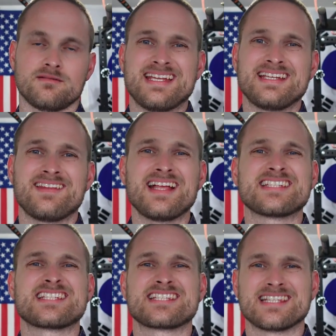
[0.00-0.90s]
Now
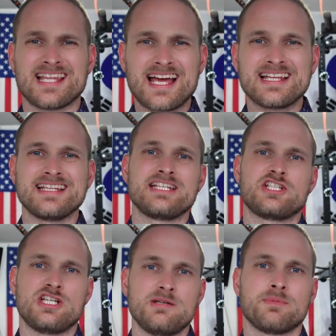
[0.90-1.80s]
that's slightly
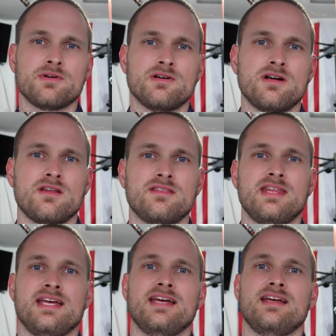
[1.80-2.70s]
cheaper
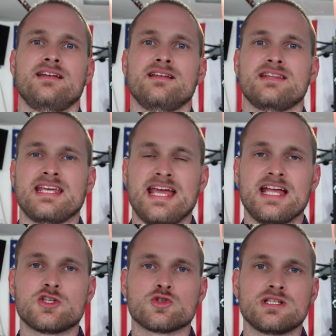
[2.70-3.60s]
than the
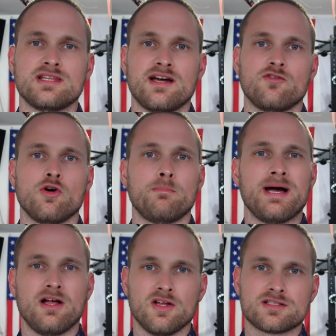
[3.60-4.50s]
entry-level
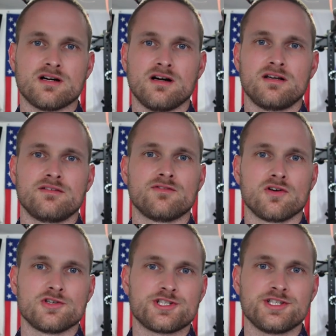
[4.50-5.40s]
Peloton
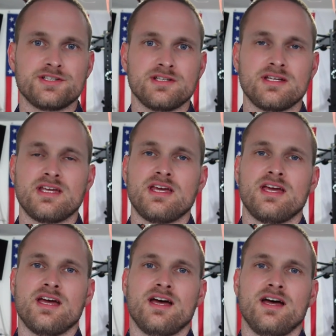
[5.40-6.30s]
version.
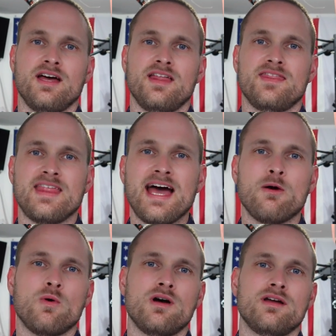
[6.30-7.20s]
That
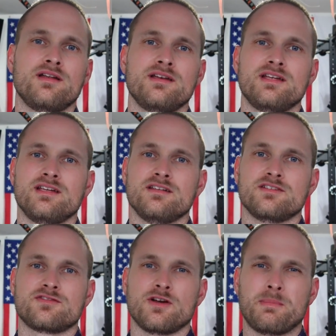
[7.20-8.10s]
one
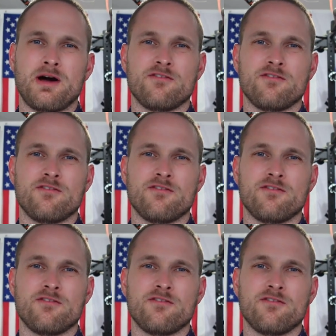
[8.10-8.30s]
is about